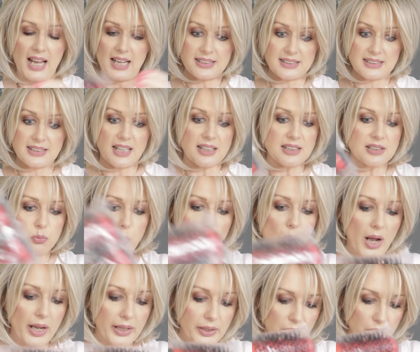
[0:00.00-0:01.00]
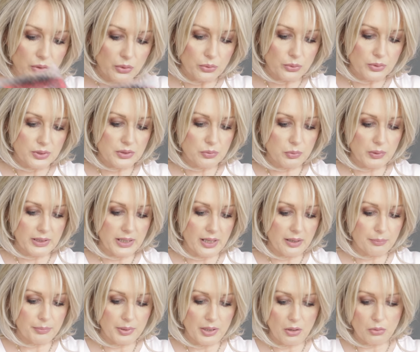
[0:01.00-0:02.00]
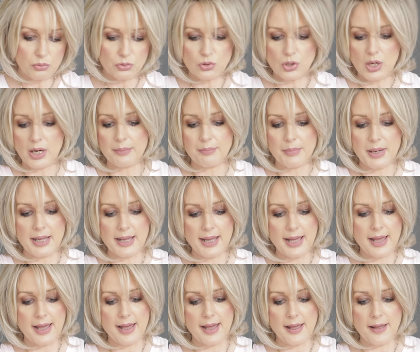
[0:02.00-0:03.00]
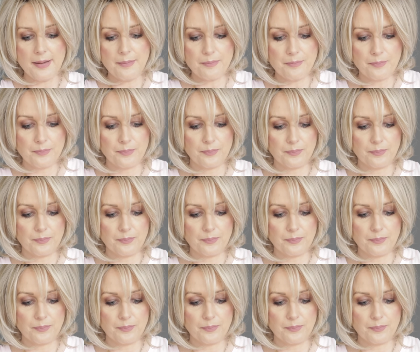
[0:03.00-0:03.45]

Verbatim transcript: as that's what I use when I blow dry my hair.